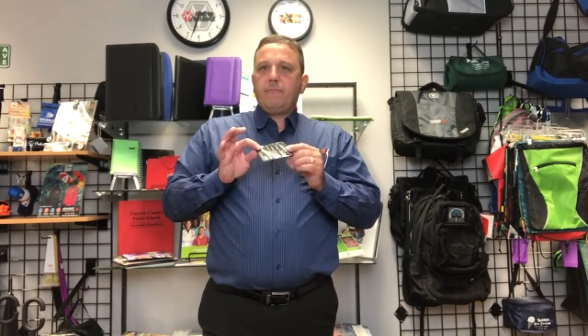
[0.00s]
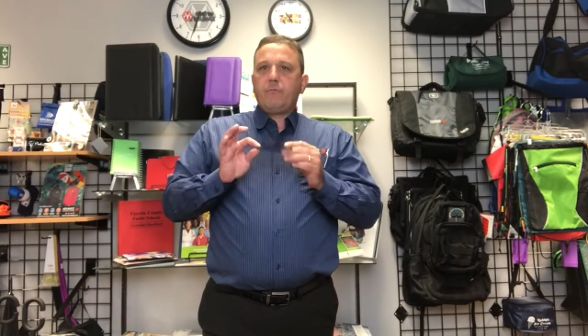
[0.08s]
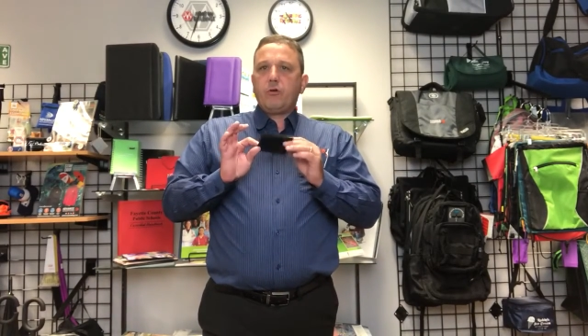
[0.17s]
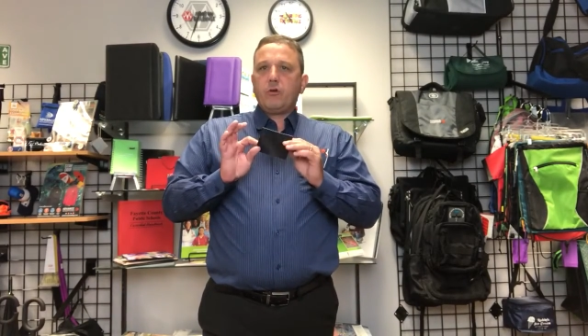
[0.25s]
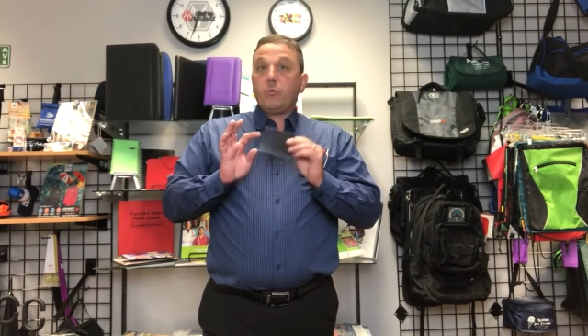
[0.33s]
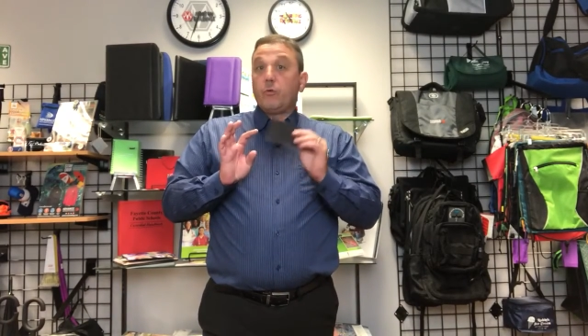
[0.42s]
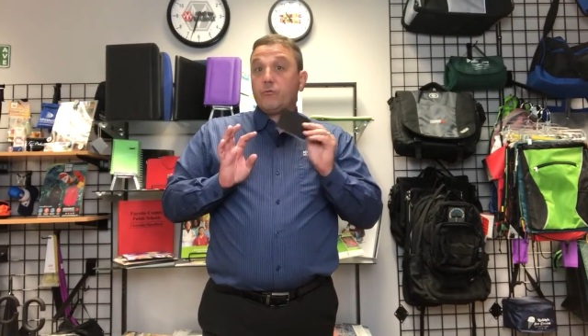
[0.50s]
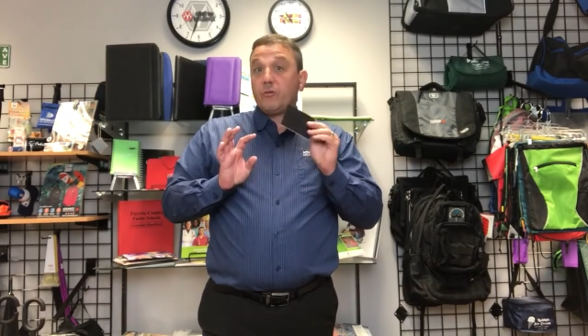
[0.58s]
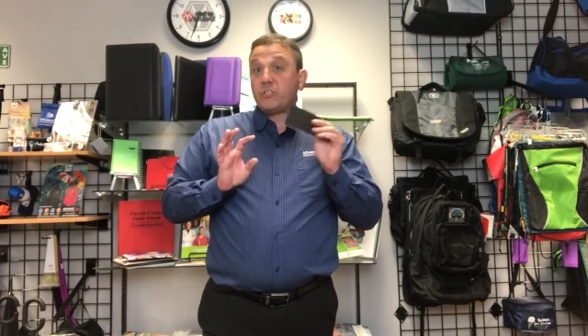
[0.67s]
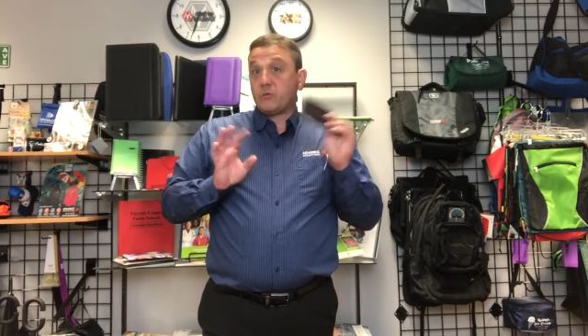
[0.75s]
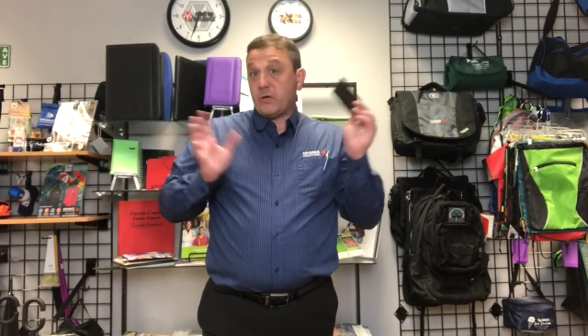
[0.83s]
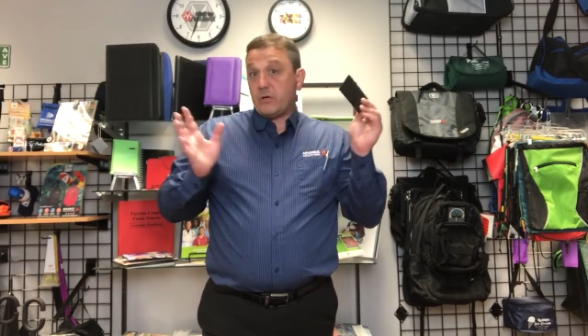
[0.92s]
for your
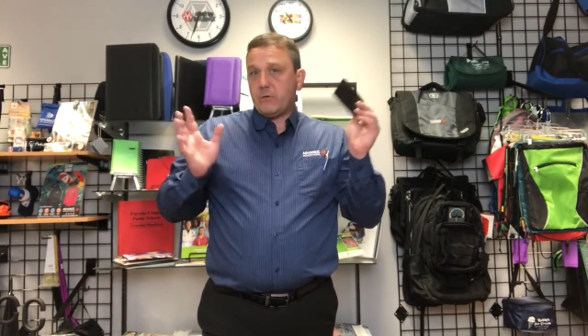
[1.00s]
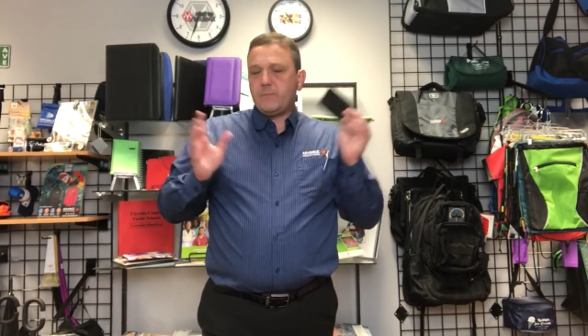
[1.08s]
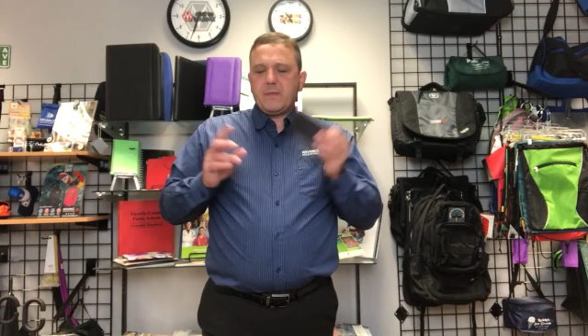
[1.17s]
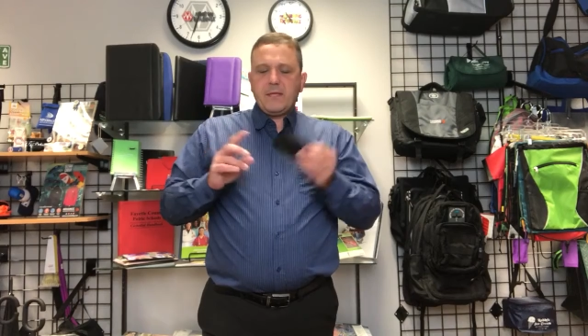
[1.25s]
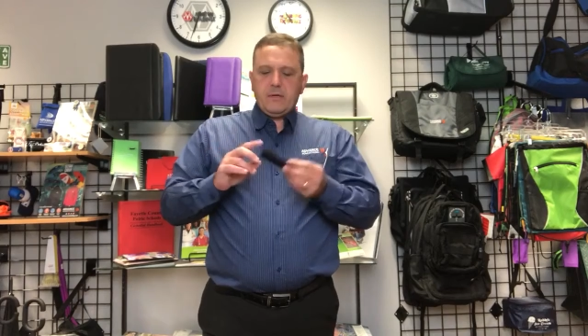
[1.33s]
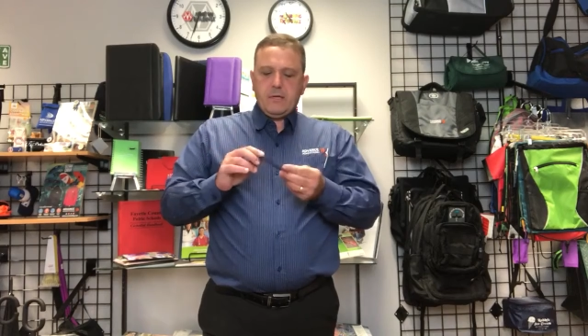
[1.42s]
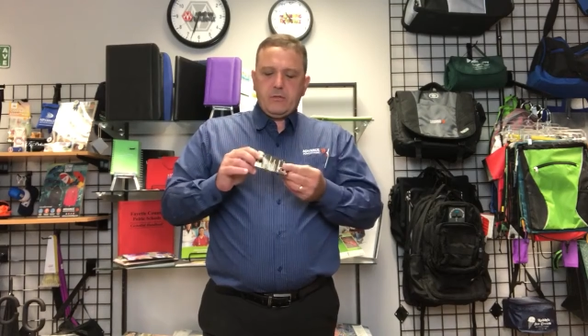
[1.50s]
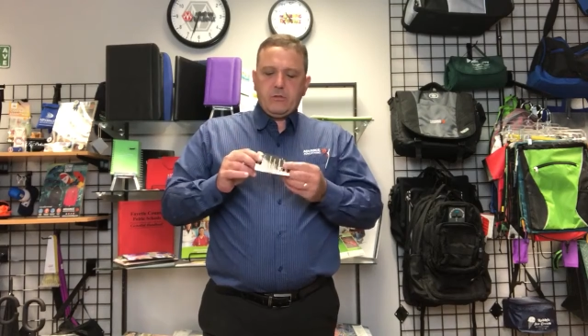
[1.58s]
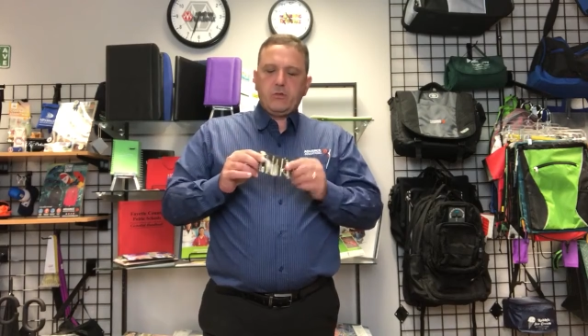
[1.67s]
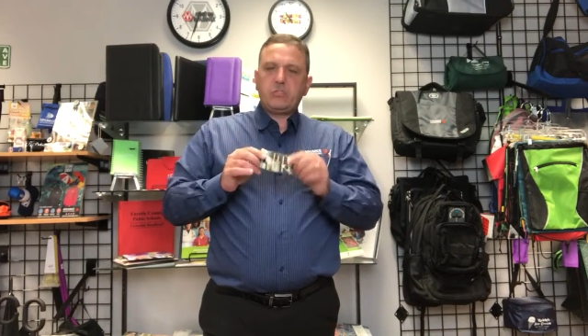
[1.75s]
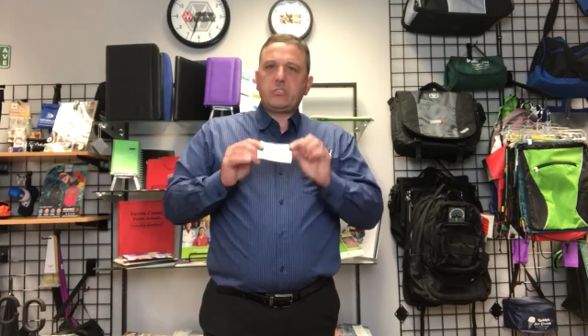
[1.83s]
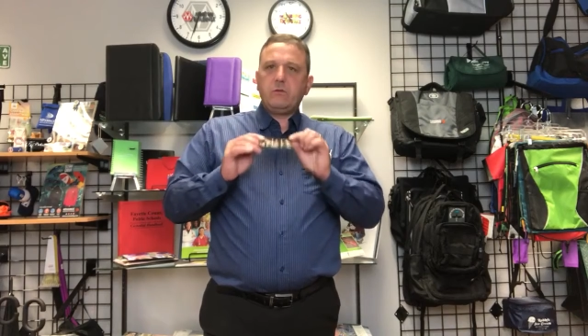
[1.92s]
refrigerator,
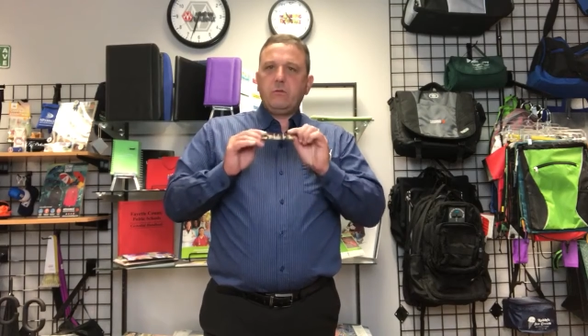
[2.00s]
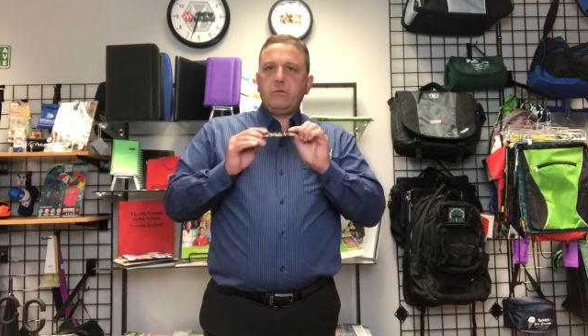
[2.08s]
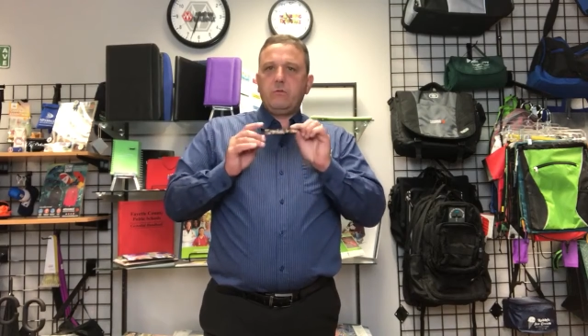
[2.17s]
there's